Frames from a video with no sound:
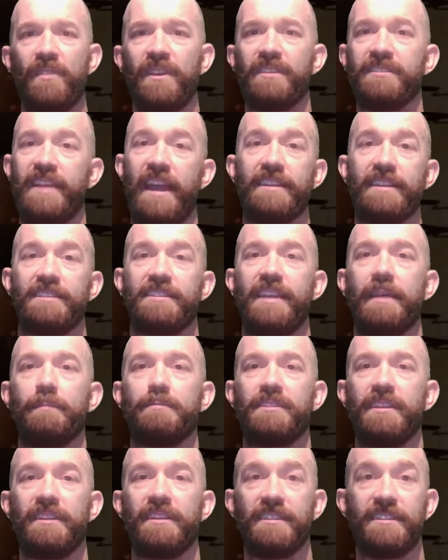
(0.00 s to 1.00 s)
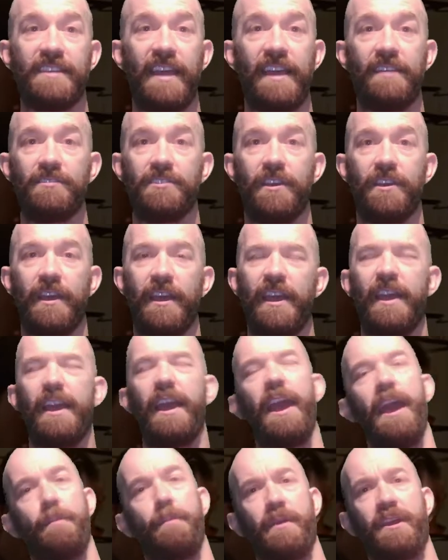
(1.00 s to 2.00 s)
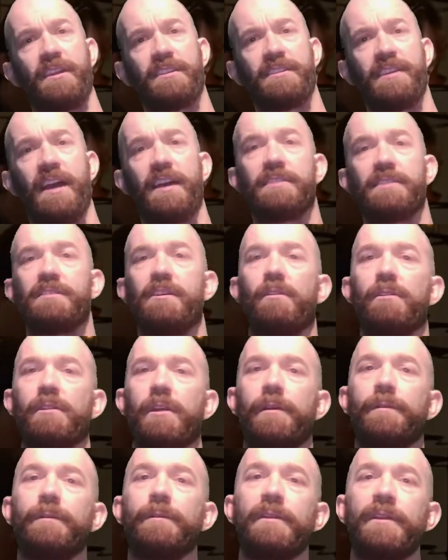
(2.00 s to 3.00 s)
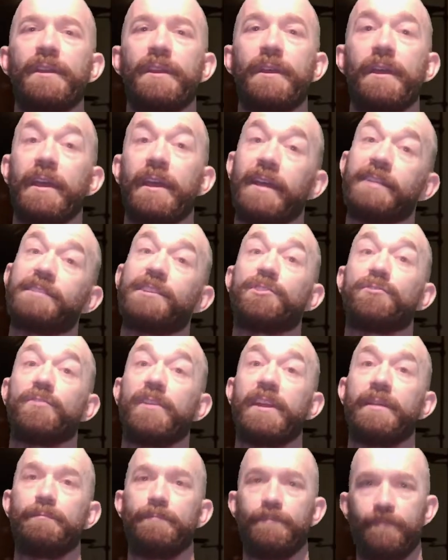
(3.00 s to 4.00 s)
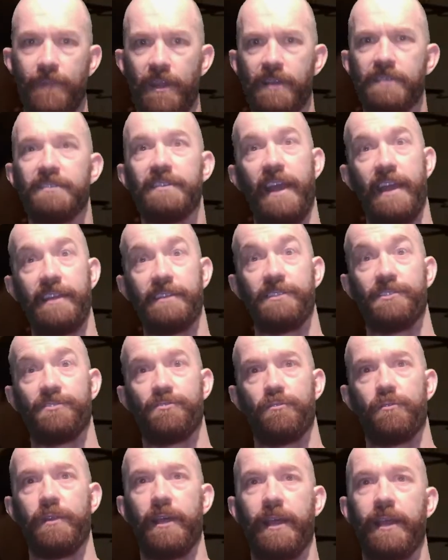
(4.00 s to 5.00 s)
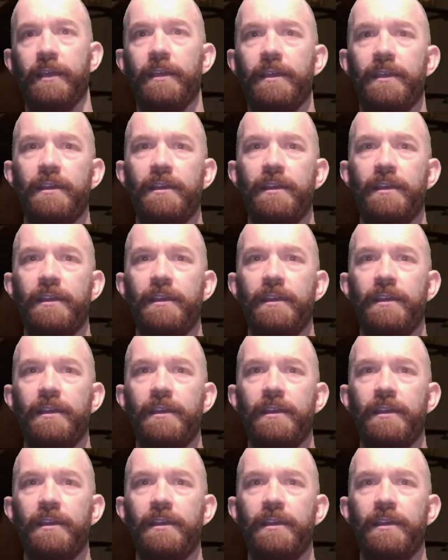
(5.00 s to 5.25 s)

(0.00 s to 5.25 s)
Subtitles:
Xander steps in and saves her. Epic guitar solo. It's a dream. Xander's drooling.